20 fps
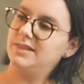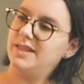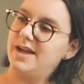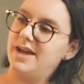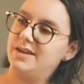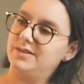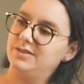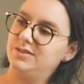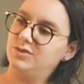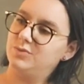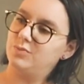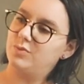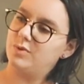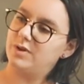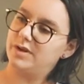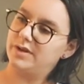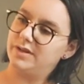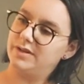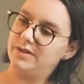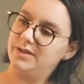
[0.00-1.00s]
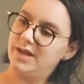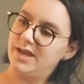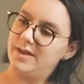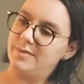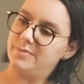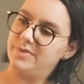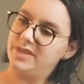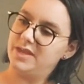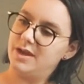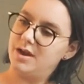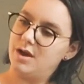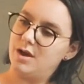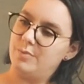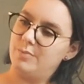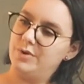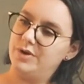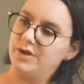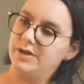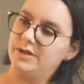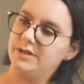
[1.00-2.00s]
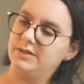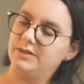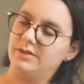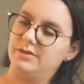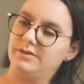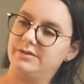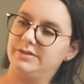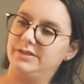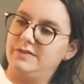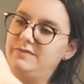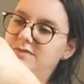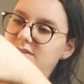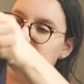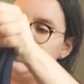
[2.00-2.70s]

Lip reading: last one, the Aubriana long sleeve